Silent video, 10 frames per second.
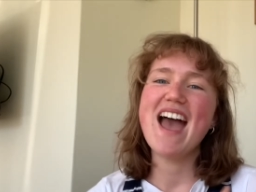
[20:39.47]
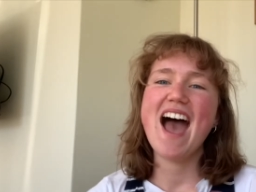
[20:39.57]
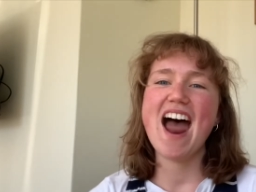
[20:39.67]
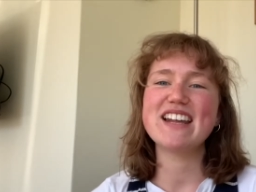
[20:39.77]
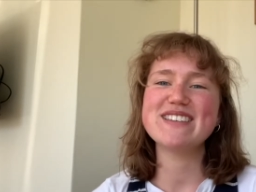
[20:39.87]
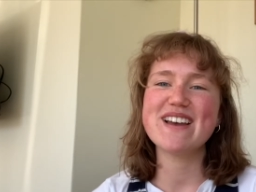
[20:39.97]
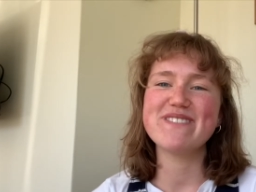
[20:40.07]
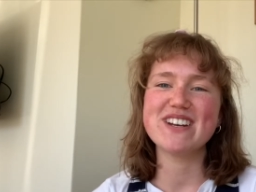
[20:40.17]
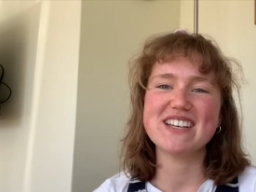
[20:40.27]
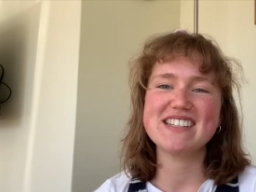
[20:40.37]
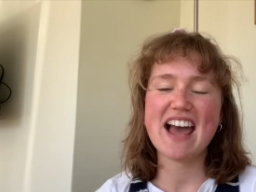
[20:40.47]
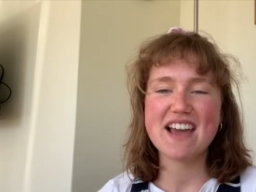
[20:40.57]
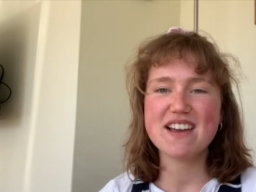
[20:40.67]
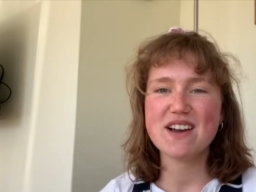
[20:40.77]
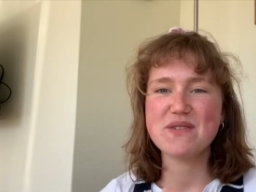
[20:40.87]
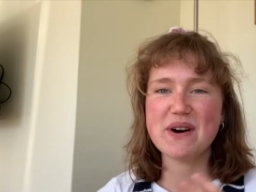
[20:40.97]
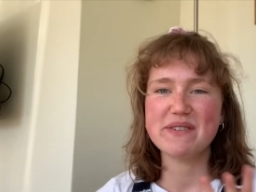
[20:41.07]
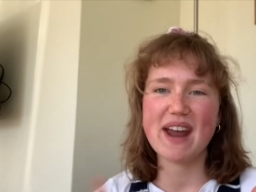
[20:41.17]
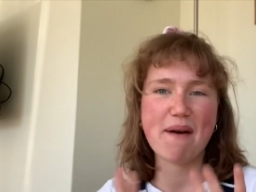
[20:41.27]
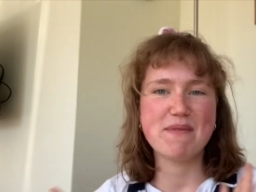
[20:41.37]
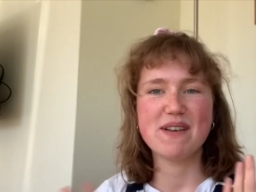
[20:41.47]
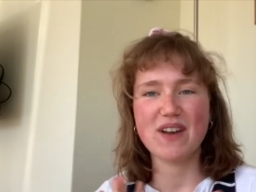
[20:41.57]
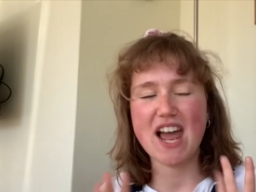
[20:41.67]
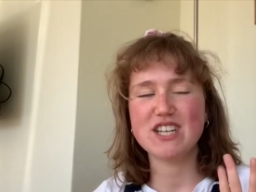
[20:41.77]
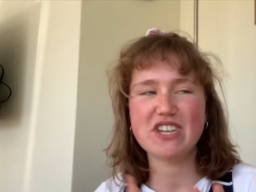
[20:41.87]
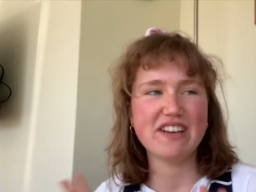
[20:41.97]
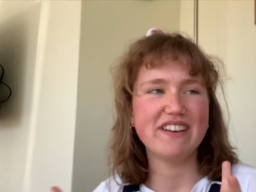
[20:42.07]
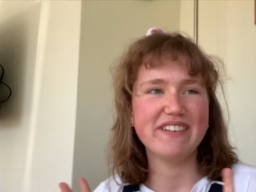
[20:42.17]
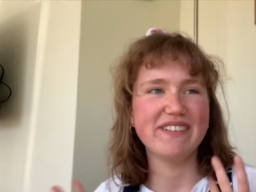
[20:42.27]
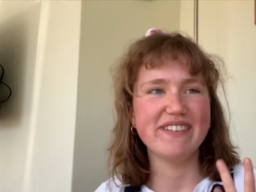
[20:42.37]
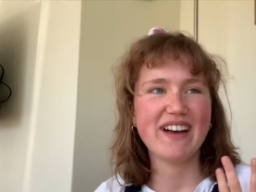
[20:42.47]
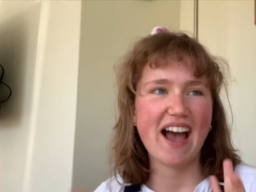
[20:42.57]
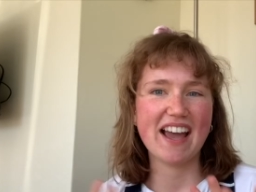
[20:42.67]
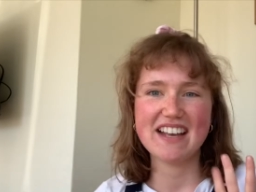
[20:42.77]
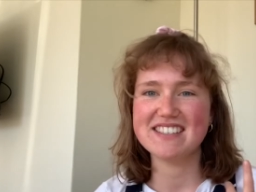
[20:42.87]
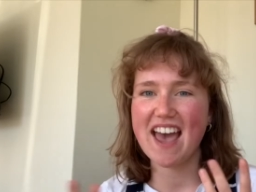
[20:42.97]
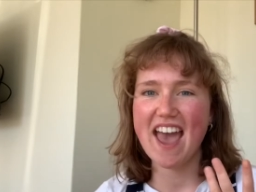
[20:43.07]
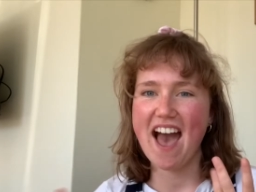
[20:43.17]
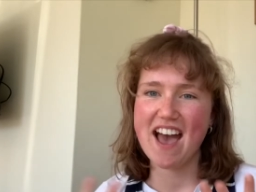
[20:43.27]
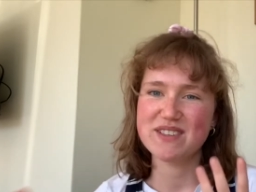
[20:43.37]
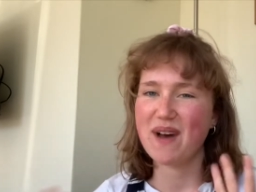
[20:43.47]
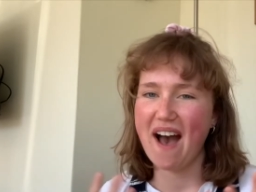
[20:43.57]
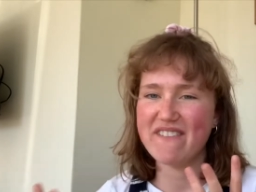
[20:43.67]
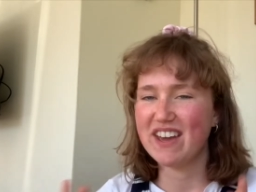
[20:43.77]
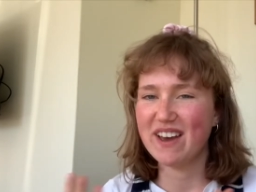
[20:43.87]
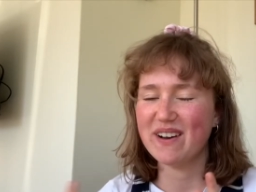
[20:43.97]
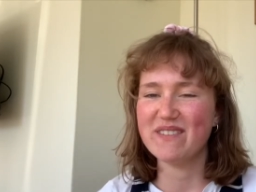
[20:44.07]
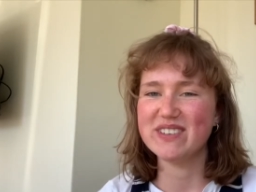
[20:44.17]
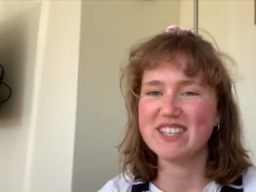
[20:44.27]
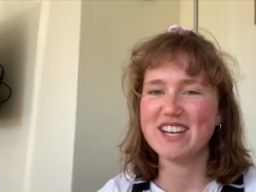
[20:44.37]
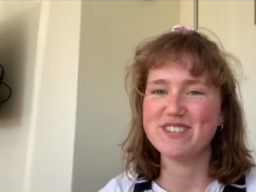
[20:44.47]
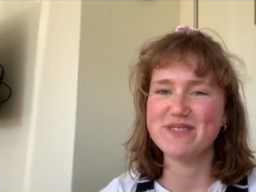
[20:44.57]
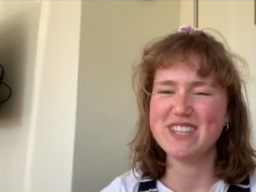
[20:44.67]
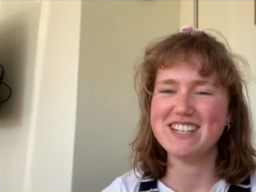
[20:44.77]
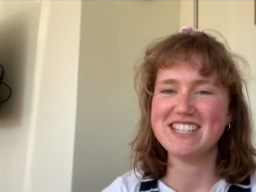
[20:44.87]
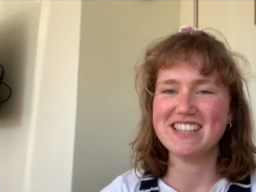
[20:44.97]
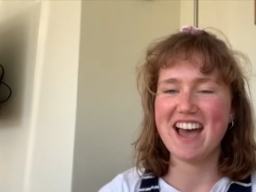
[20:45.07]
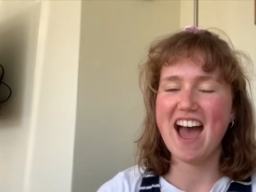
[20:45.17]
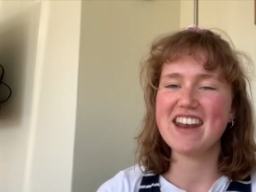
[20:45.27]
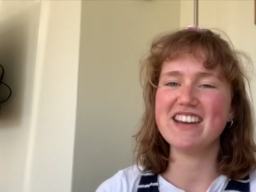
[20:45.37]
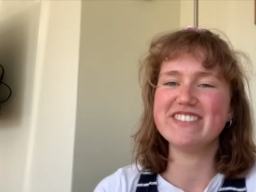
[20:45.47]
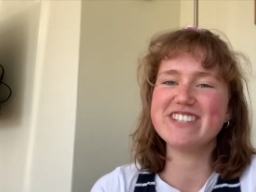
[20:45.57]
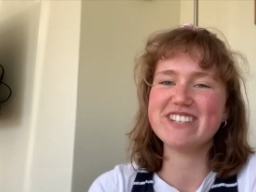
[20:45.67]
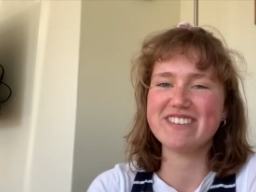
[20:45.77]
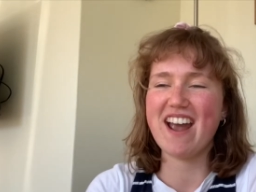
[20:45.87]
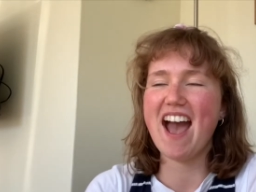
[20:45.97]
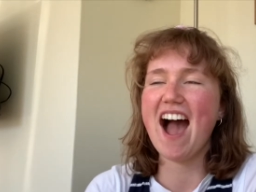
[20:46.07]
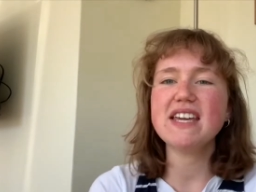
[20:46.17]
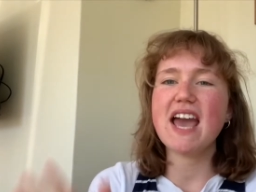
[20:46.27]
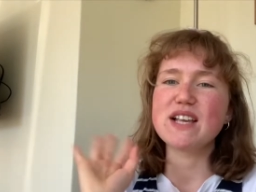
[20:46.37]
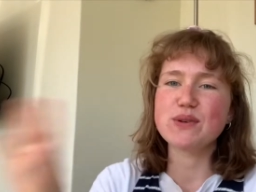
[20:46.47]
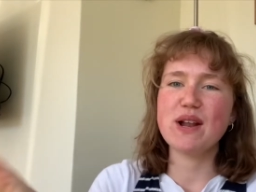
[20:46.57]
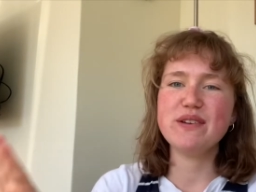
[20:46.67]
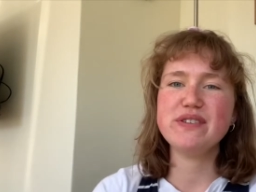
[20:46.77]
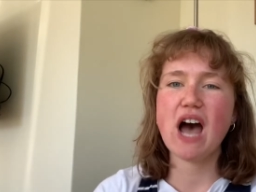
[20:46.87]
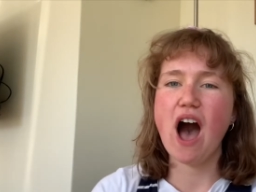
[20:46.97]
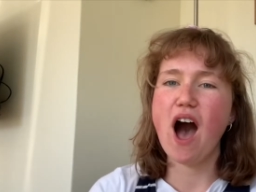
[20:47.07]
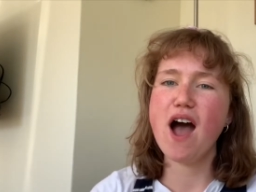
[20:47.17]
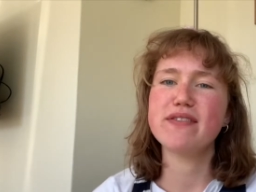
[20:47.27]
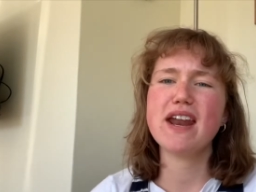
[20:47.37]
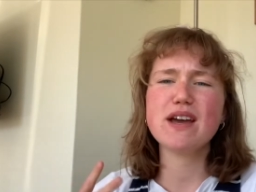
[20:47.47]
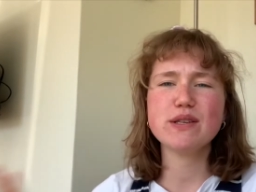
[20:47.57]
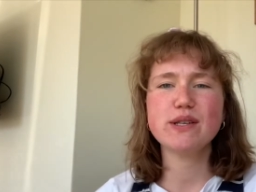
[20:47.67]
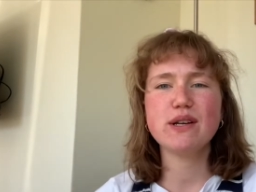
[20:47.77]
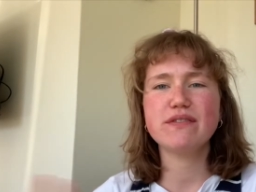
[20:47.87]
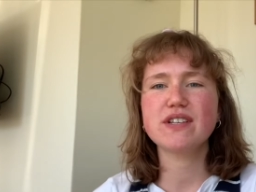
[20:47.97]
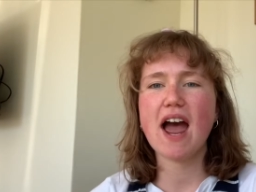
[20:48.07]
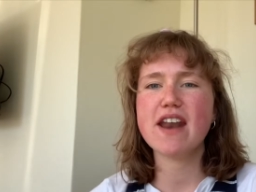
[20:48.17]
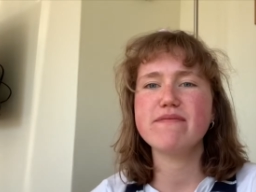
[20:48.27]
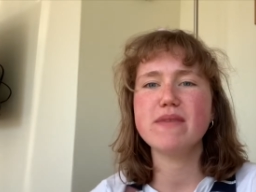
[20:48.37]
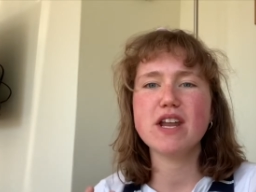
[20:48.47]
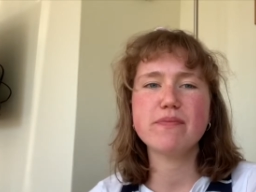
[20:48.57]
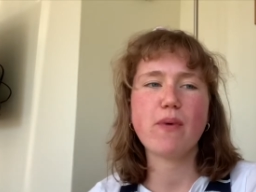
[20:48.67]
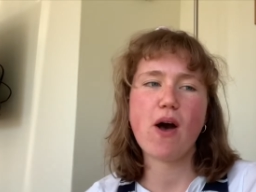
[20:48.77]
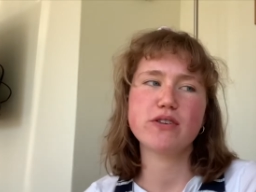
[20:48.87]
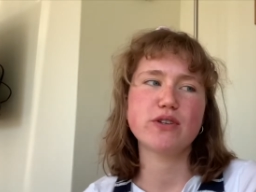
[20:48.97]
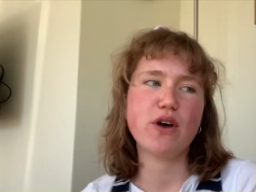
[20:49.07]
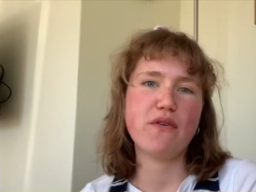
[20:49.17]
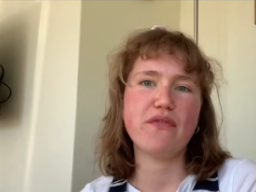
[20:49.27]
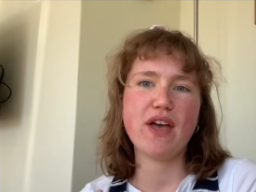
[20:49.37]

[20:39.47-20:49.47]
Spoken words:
and it's so funny. It's like what would happen if like two, I guess, AIs were having a conversation with each other, and it was just great. So I loved Art, and then I also loved kind of Murderbot sort of